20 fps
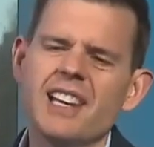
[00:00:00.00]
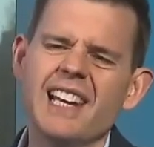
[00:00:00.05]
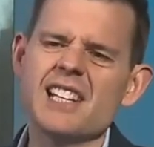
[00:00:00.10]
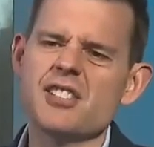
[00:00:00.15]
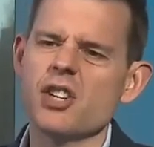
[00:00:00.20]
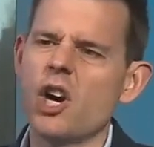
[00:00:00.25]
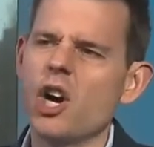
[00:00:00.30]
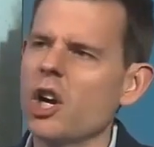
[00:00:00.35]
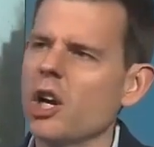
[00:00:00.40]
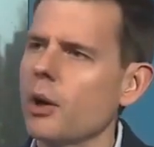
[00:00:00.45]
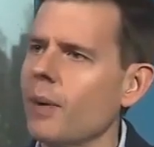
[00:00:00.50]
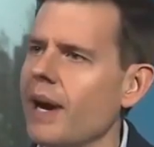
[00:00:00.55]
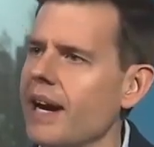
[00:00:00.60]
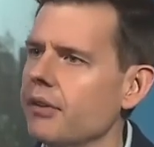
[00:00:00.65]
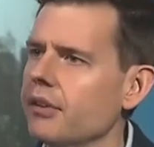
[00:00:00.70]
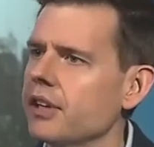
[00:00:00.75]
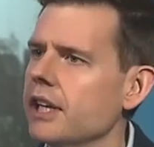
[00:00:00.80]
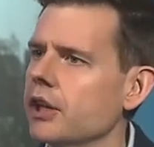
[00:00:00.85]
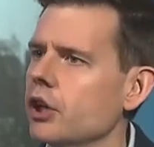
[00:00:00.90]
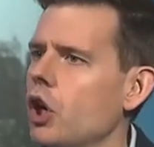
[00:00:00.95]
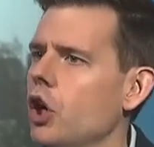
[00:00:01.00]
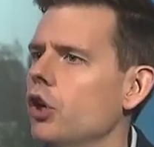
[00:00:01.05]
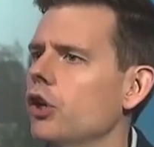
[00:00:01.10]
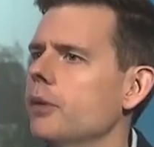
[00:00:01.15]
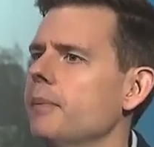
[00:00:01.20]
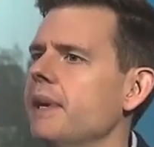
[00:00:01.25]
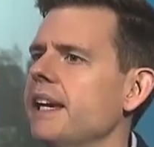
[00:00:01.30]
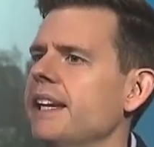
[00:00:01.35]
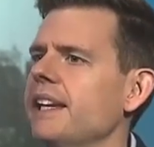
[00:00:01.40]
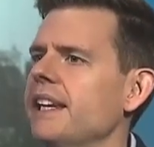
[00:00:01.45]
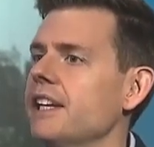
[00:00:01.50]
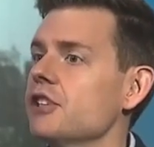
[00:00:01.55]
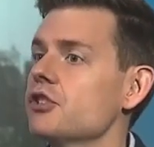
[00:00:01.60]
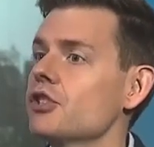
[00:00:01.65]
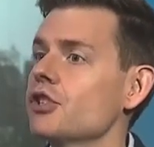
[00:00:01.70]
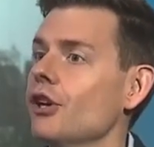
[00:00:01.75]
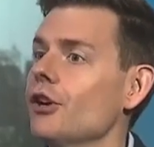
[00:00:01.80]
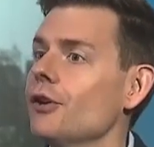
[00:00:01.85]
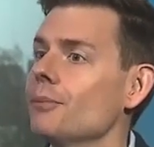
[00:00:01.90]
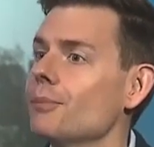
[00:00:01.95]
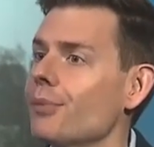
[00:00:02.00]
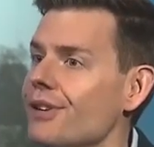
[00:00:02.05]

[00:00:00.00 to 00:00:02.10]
Let's hollow out the economy, let's turn